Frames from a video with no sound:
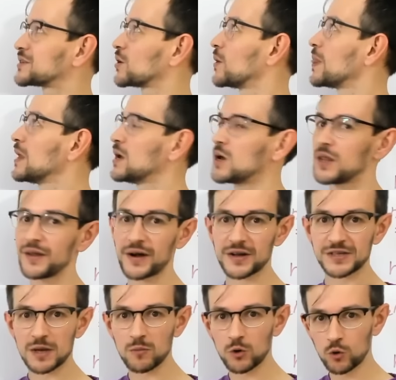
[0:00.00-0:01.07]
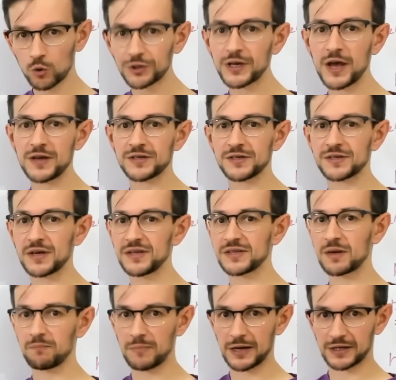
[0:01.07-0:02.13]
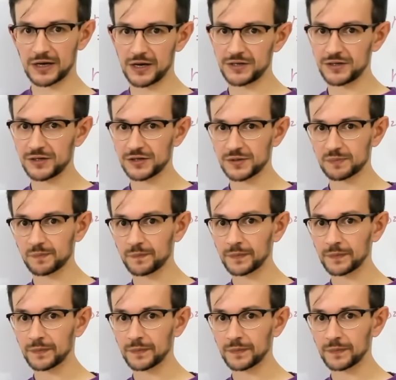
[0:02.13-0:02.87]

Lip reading: So there are some good cases and some bad cases.